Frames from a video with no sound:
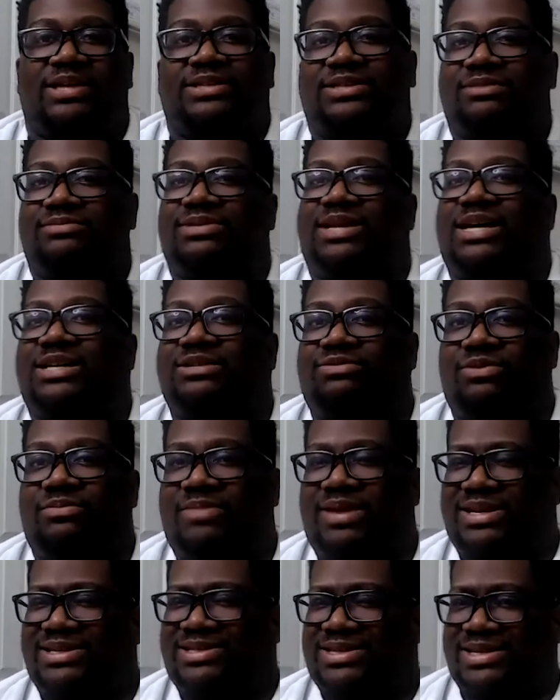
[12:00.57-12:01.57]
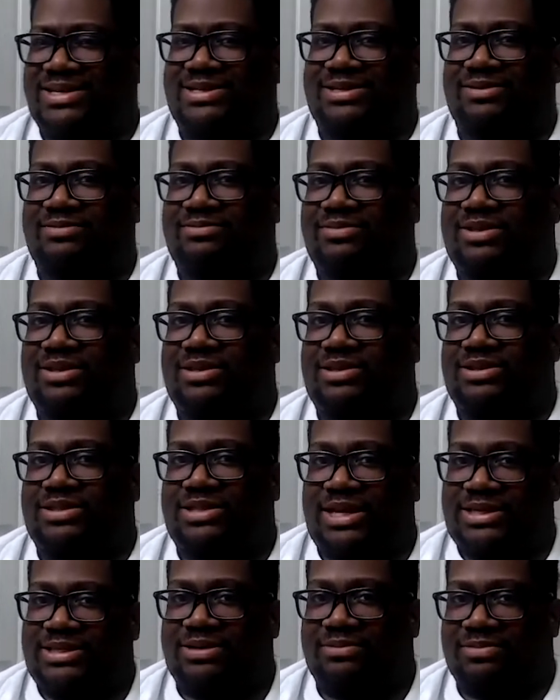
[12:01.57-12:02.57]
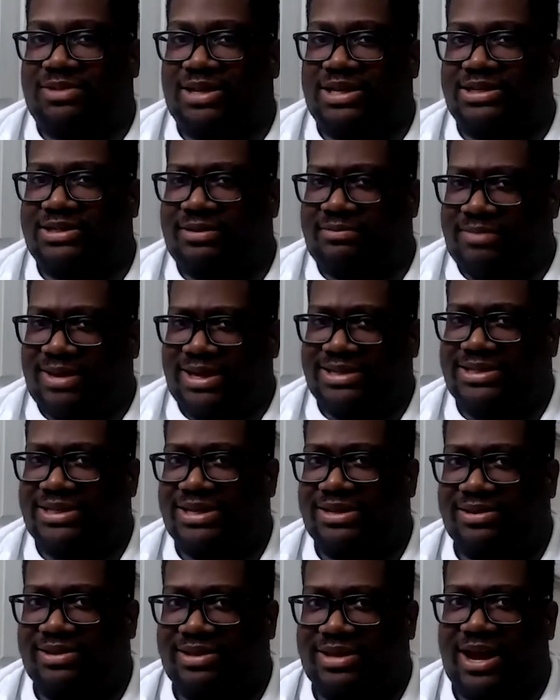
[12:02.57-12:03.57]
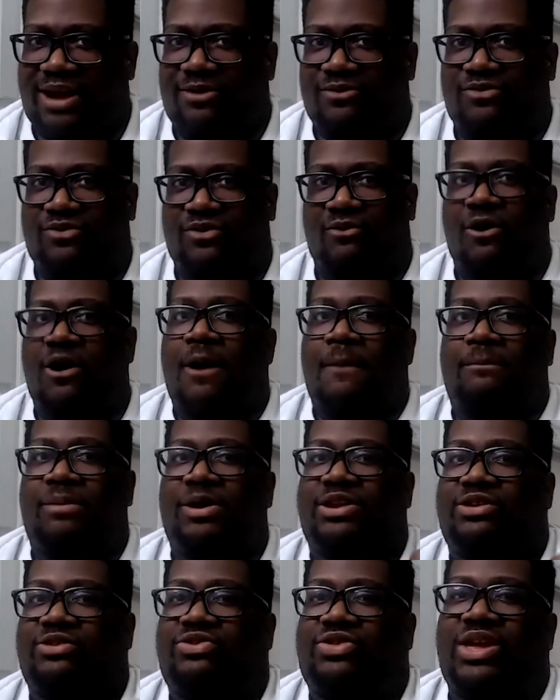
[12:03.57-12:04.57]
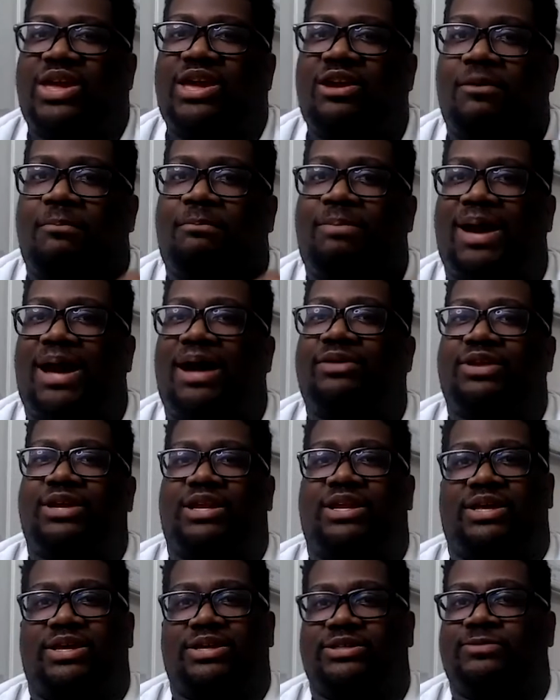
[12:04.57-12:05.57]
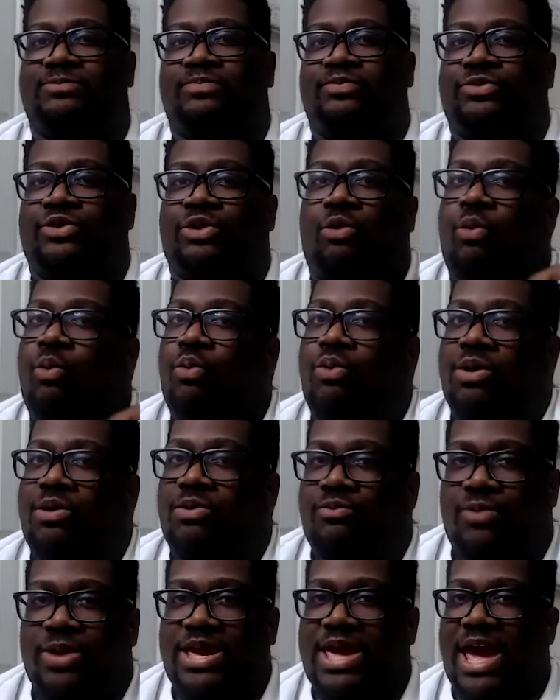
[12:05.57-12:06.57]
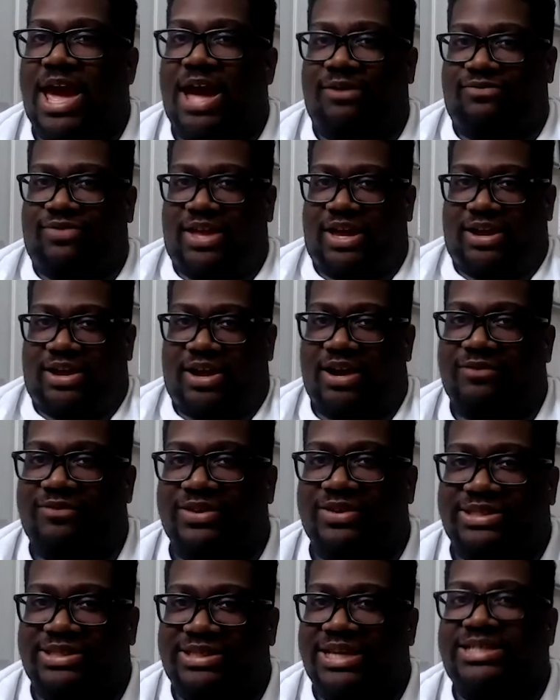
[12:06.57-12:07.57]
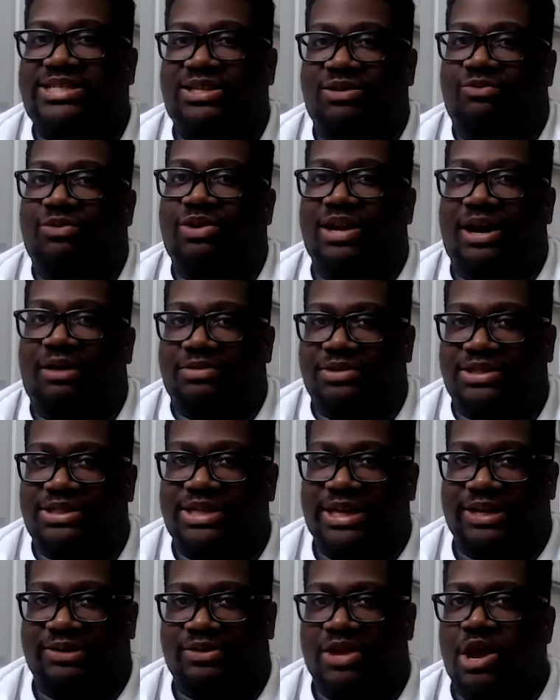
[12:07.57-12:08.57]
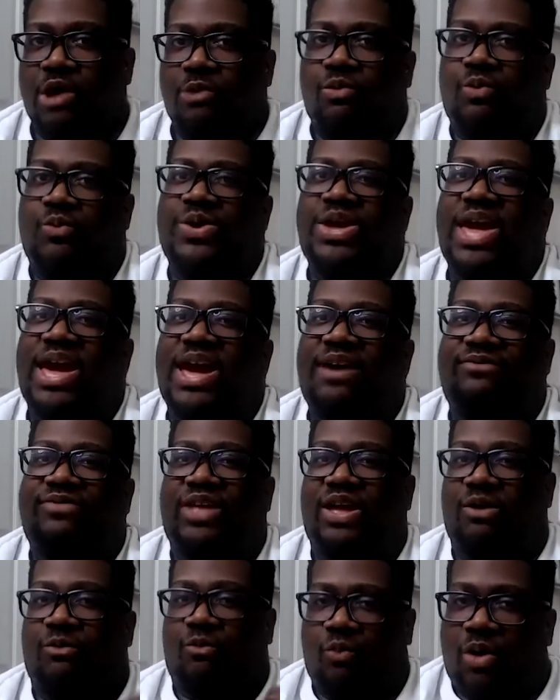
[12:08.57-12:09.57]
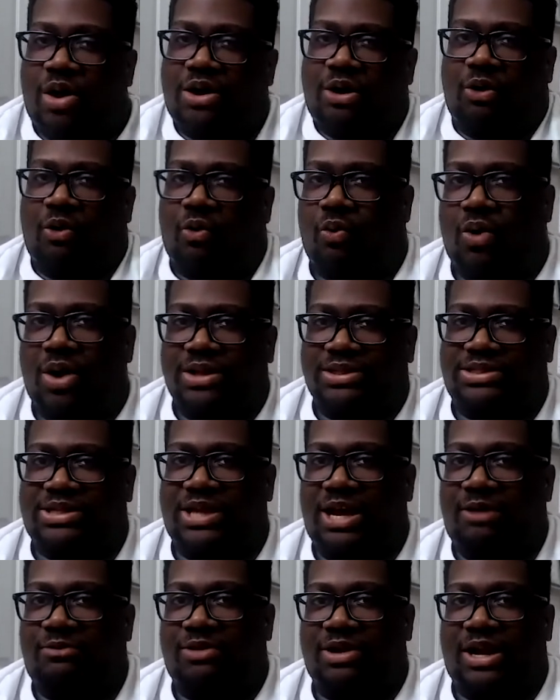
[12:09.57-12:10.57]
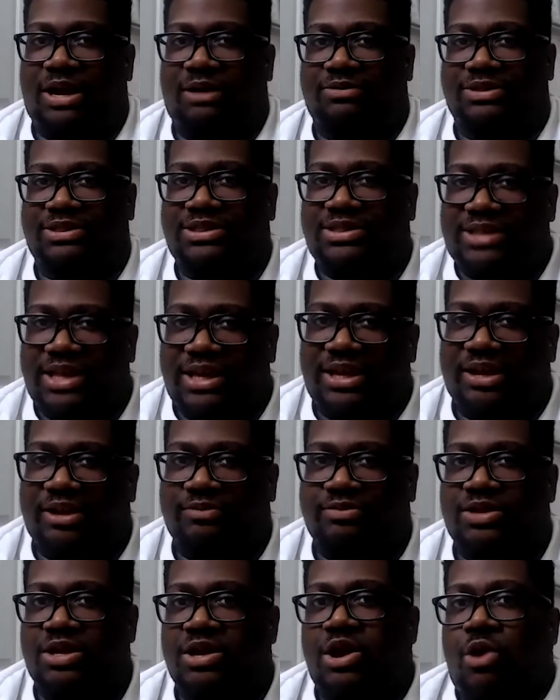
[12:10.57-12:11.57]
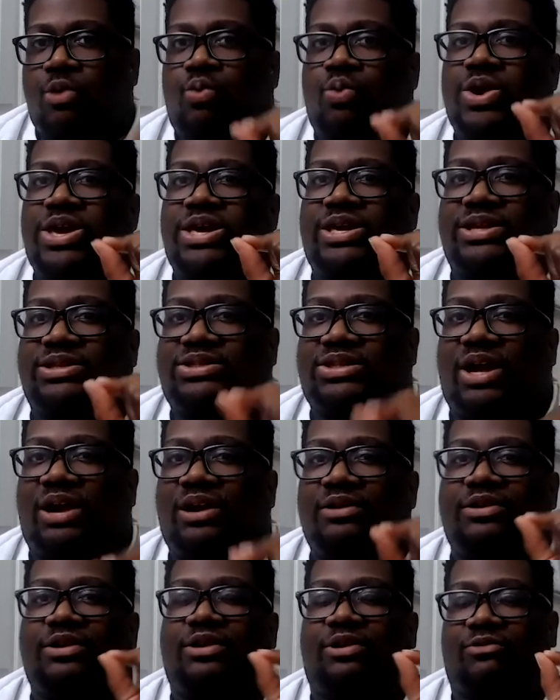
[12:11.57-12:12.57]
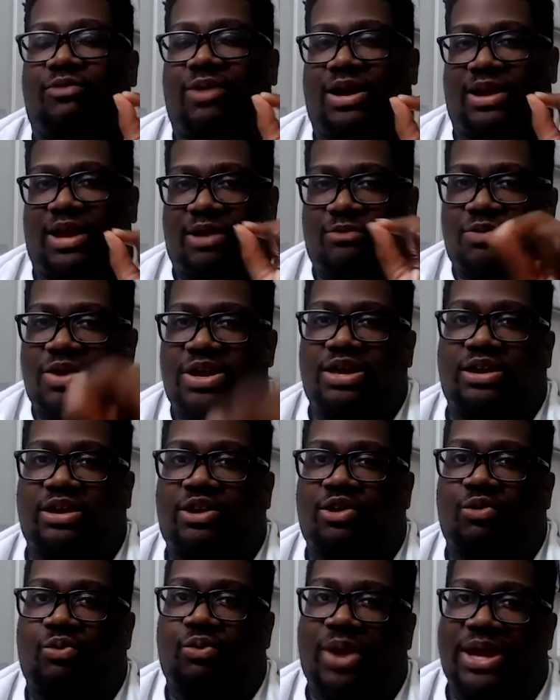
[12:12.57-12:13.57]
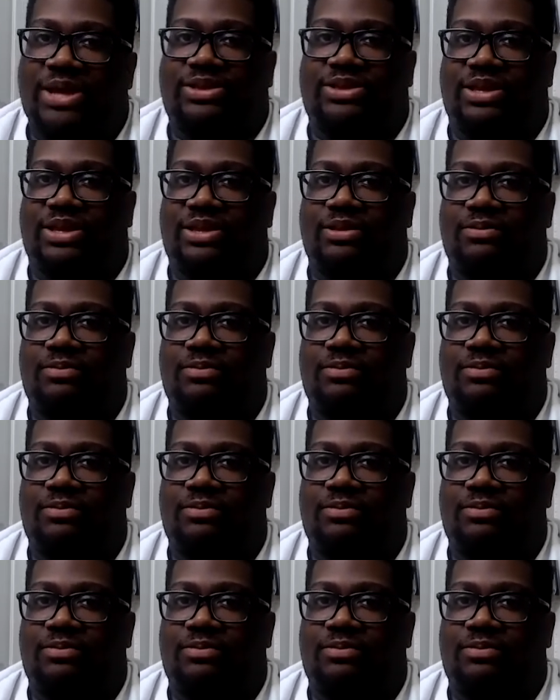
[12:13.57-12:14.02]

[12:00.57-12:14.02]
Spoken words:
Sometimes we may say some things that may seem doubtful. But the thing about it is, when we have that conversation with ourselves, when we have that one-on-one time with ourselves, we can turn it around and we can correct it.